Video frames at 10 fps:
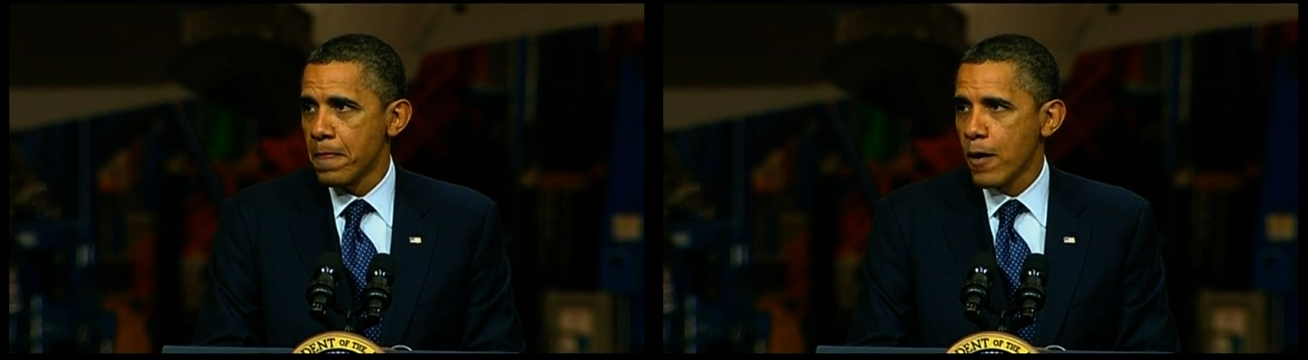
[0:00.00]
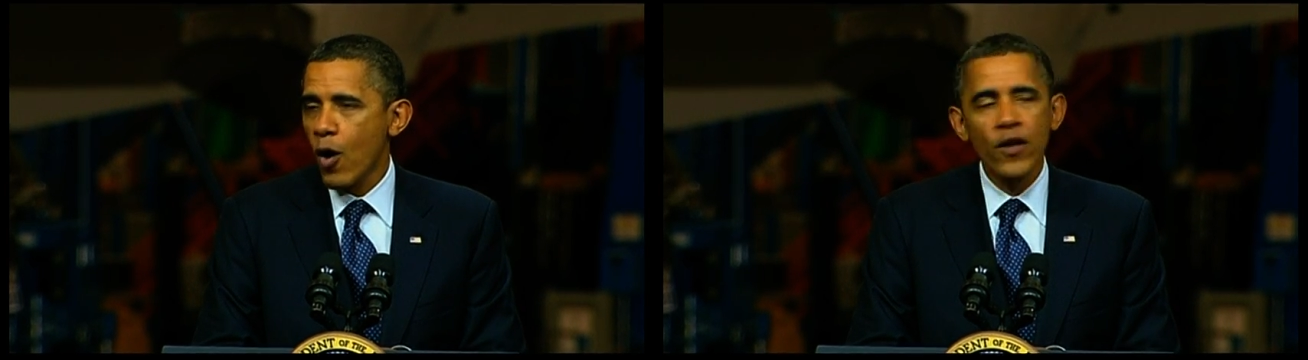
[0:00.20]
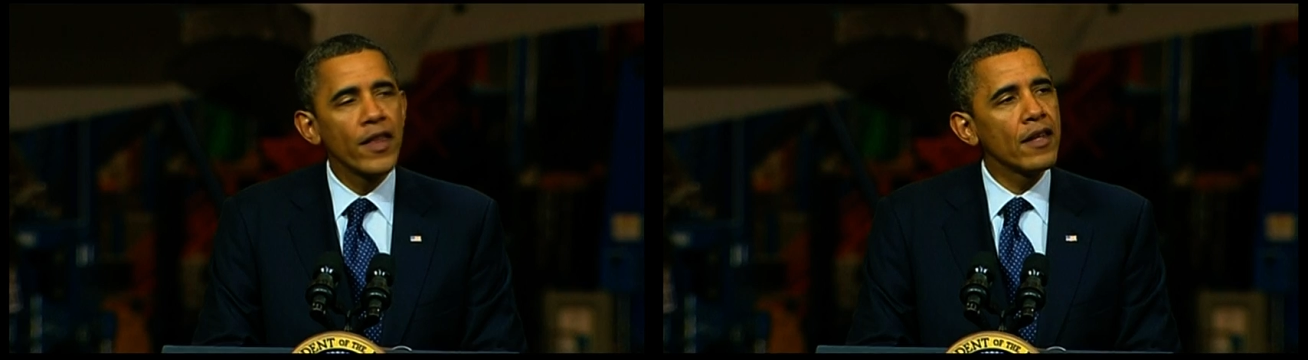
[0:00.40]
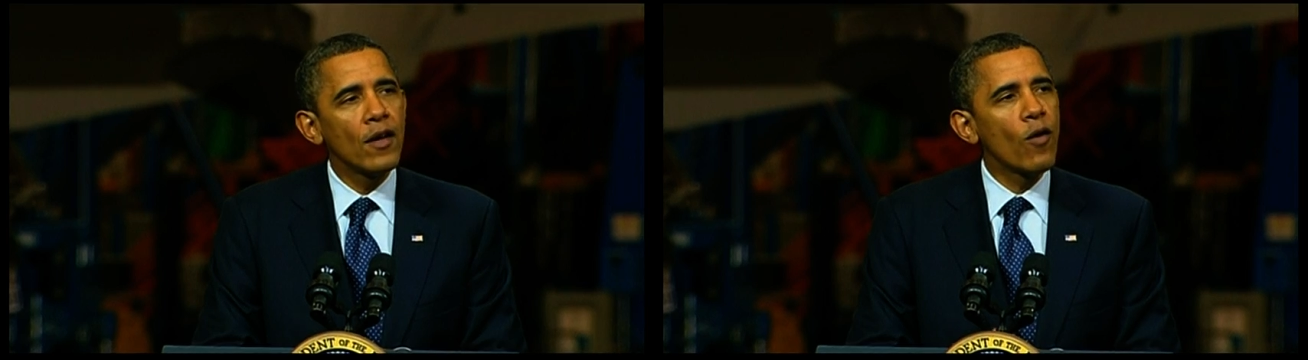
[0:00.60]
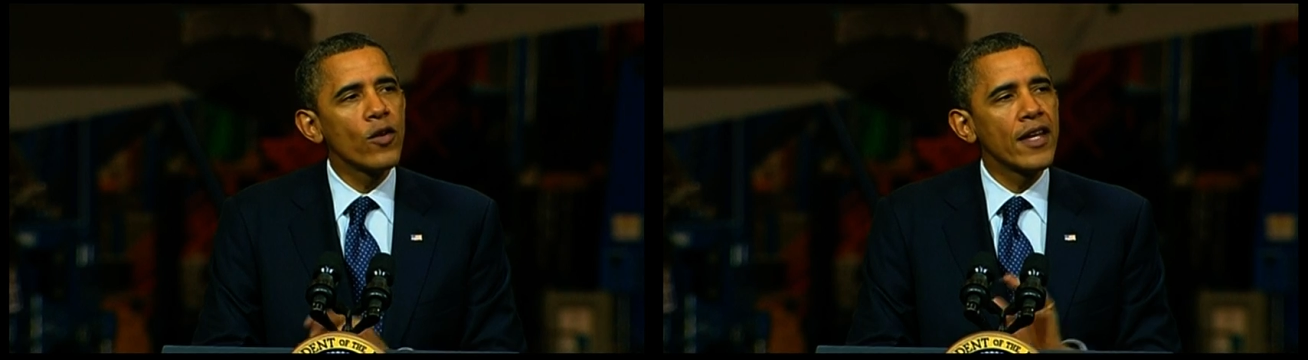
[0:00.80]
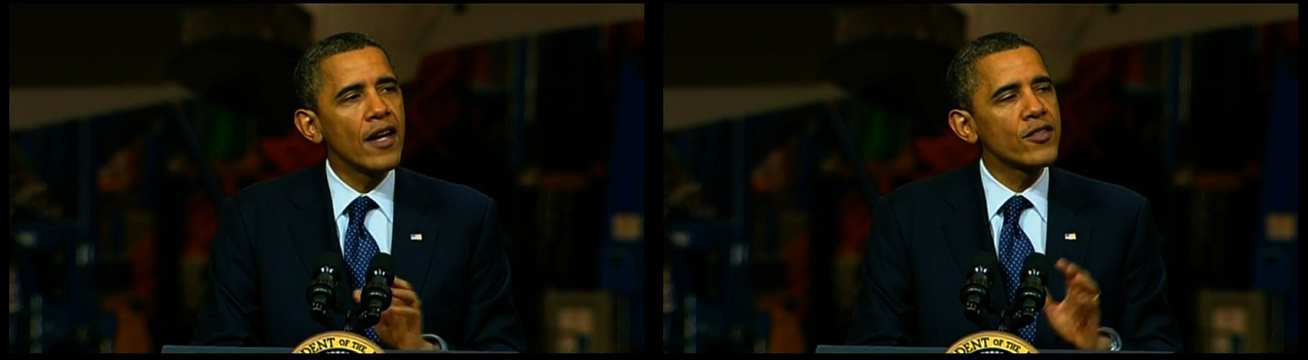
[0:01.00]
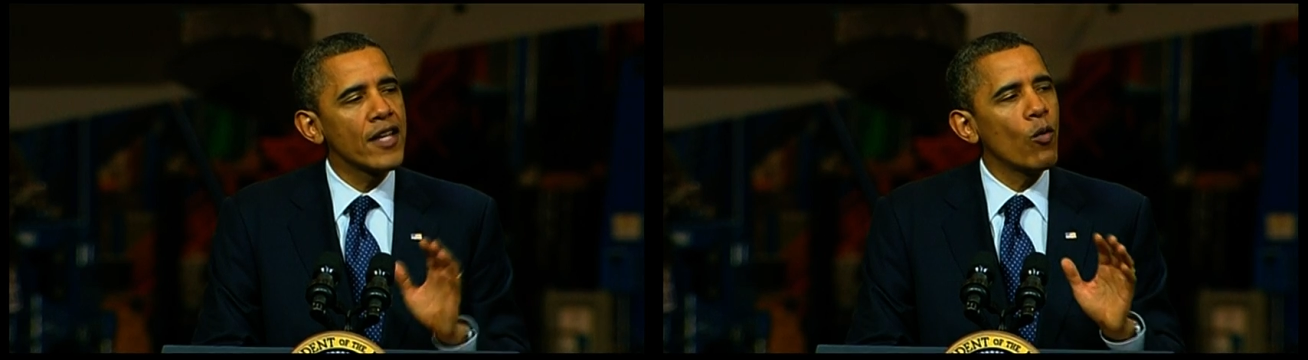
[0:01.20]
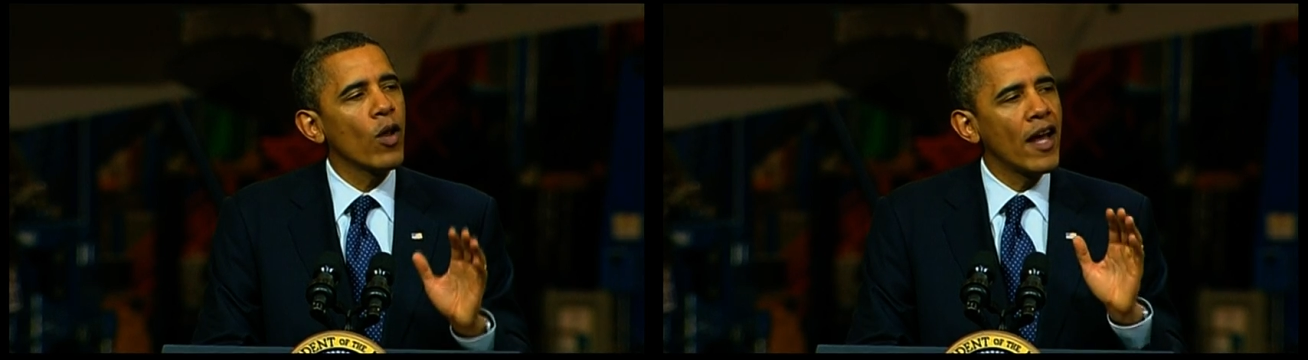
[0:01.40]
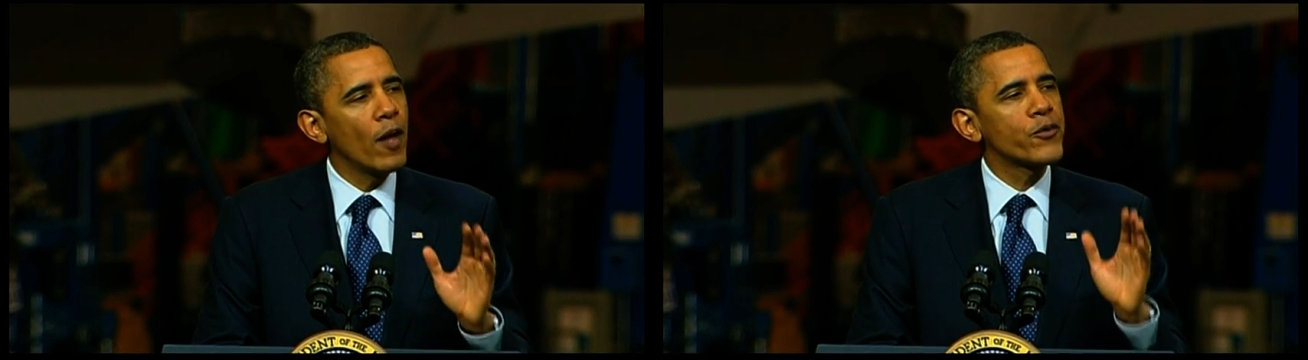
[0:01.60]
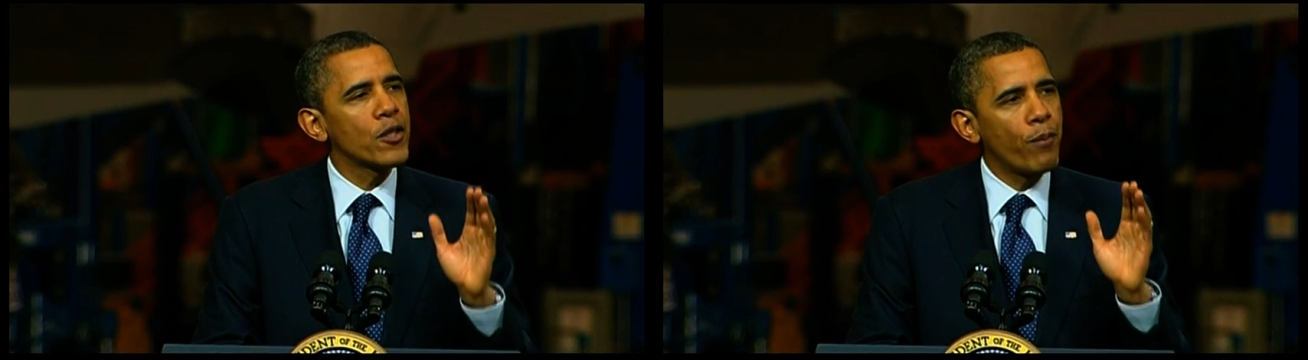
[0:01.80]
Over the years, it will help
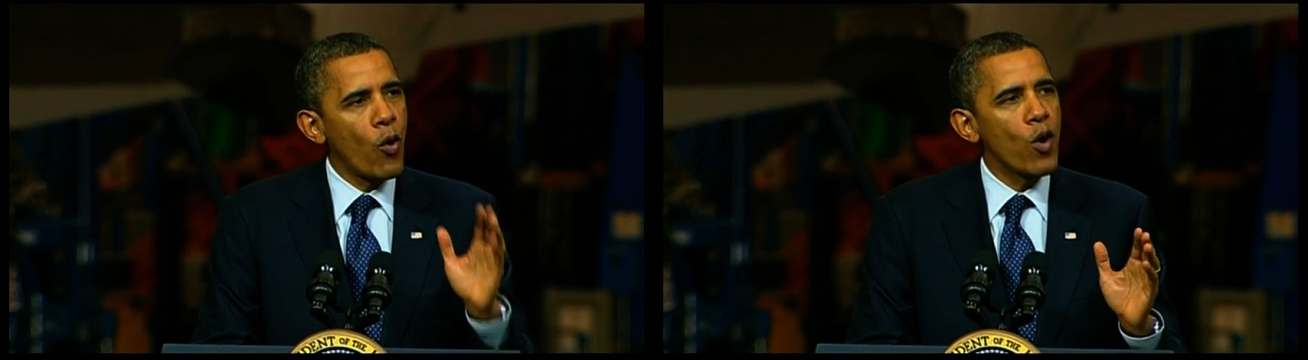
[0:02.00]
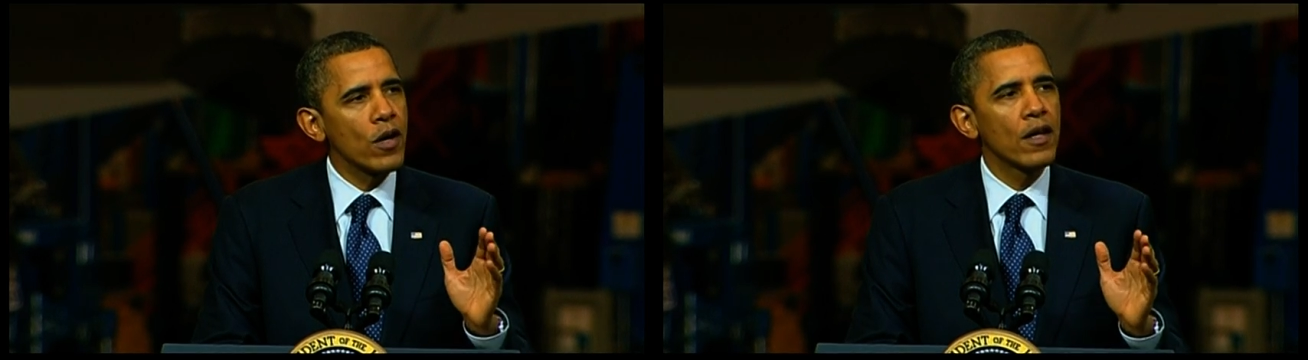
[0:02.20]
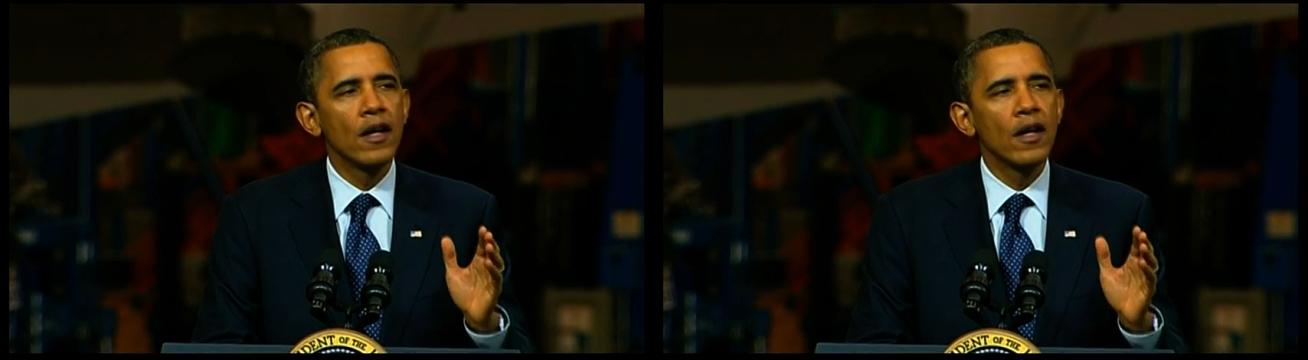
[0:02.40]
support